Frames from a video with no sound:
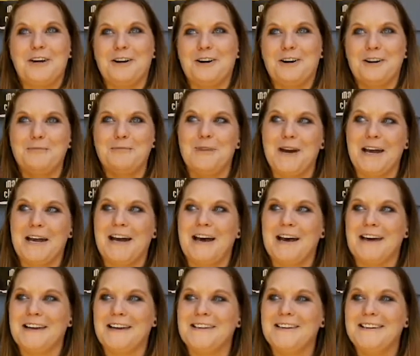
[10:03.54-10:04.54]
on in my
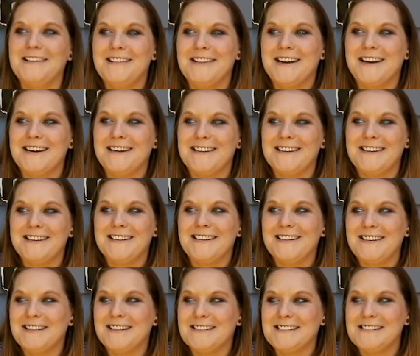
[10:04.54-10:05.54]
head
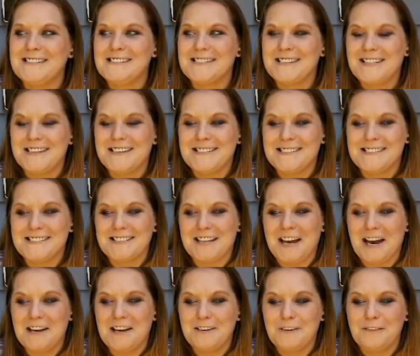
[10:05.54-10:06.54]
that is
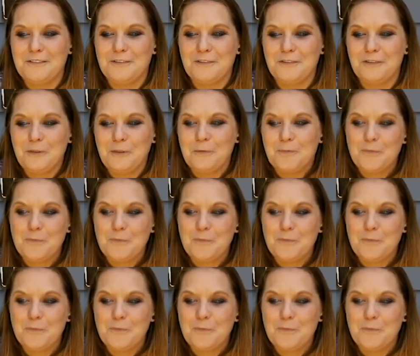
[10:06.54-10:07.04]
kind of